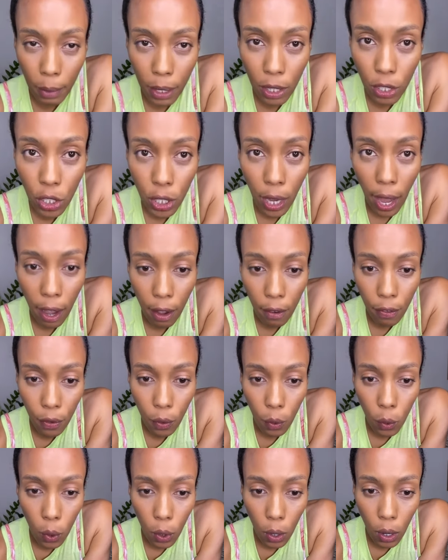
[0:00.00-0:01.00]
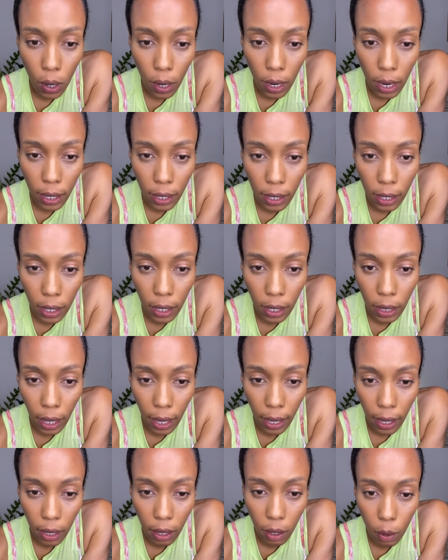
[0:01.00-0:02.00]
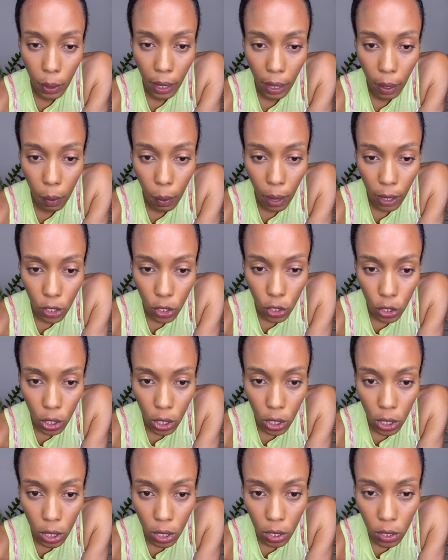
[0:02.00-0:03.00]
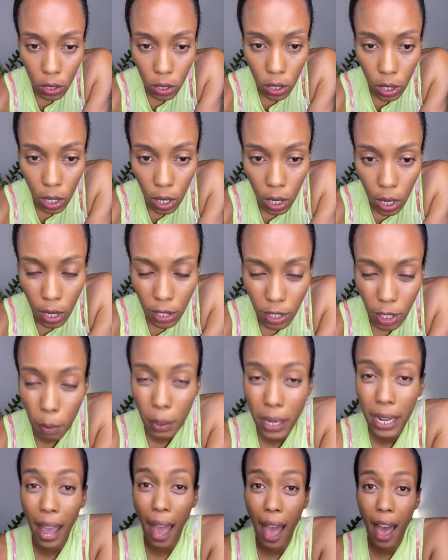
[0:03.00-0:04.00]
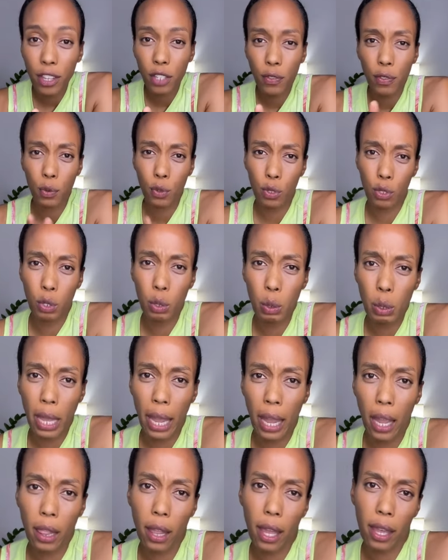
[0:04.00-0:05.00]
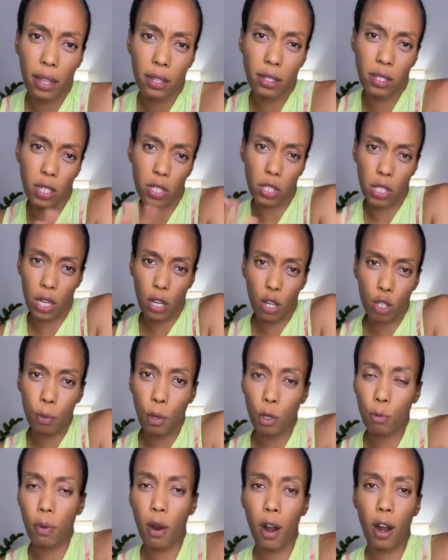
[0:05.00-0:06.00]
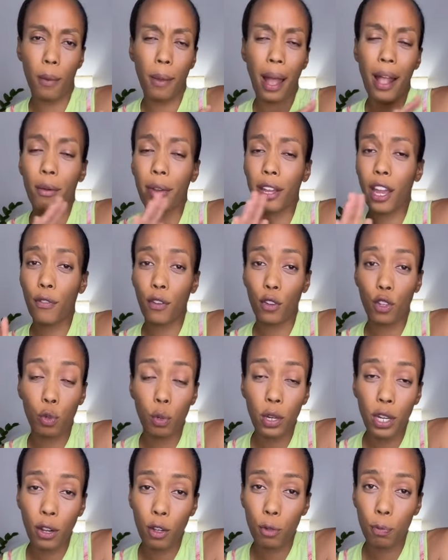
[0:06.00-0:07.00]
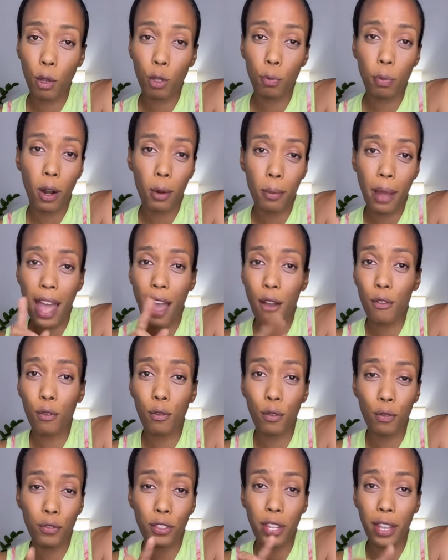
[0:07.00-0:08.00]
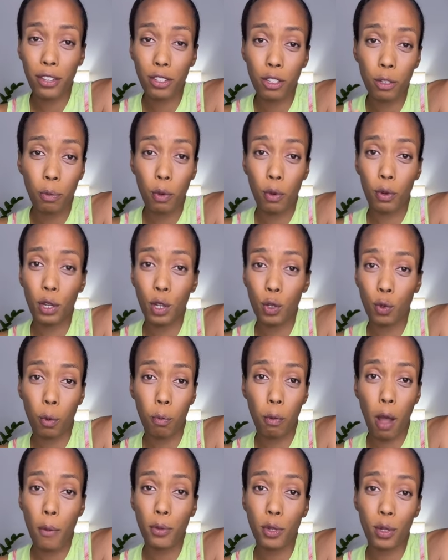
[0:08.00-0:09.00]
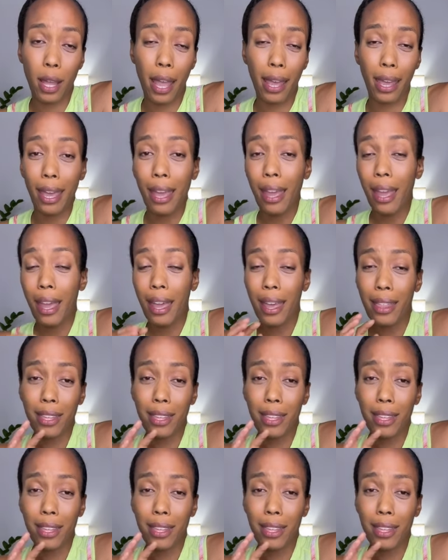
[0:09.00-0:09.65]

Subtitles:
let me check for any like quick questions. Somebody asked if it was too late, like 6 years postpartum. I don't care if you're 20 years postpartum. I have testimonials where moms are like,